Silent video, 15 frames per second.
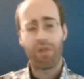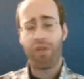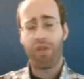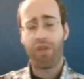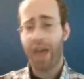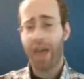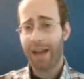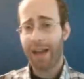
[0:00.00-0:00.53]

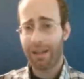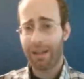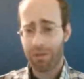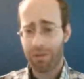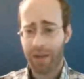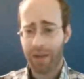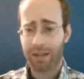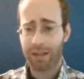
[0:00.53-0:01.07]
than in the
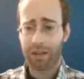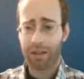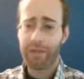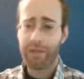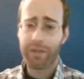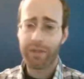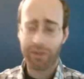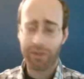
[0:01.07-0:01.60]
rest
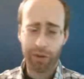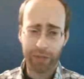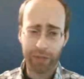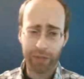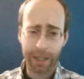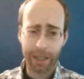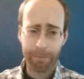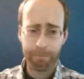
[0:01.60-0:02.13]
of the
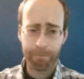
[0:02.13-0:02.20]
snowflake.